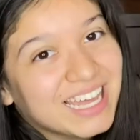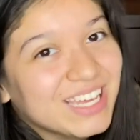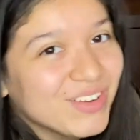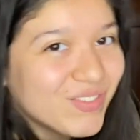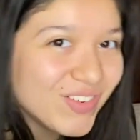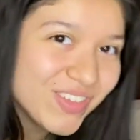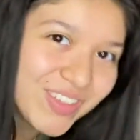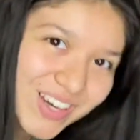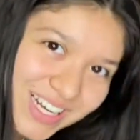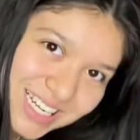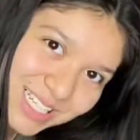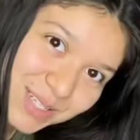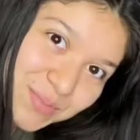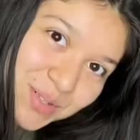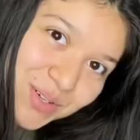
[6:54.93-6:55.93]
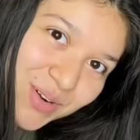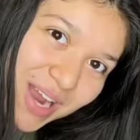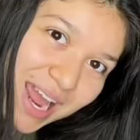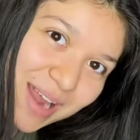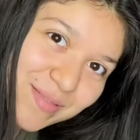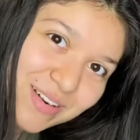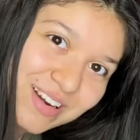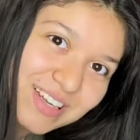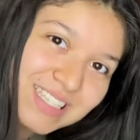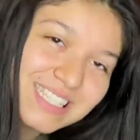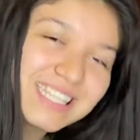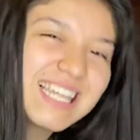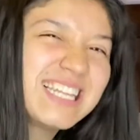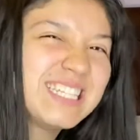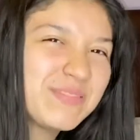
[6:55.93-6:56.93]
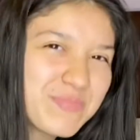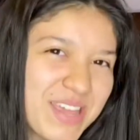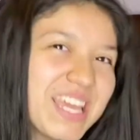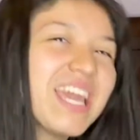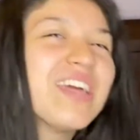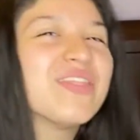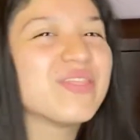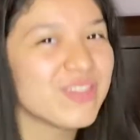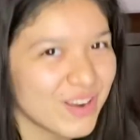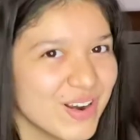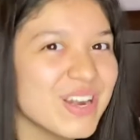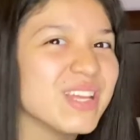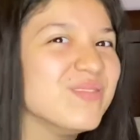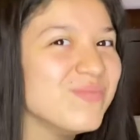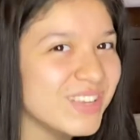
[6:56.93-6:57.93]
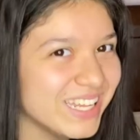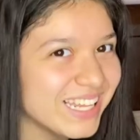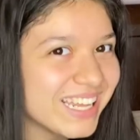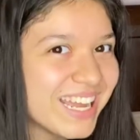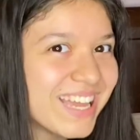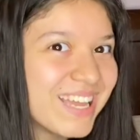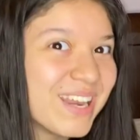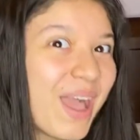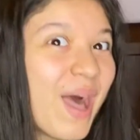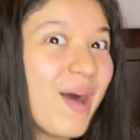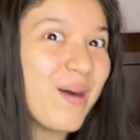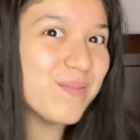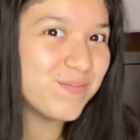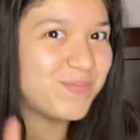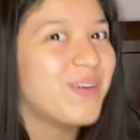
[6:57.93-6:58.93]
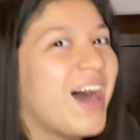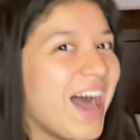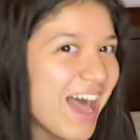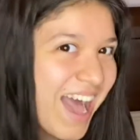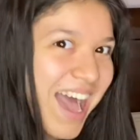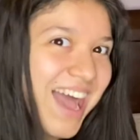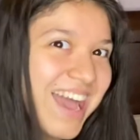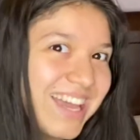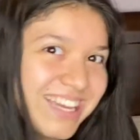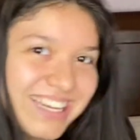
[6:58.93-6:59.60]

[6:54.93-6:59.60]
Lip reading: you for 30 subscribers. Let's make it 30 million. Bye.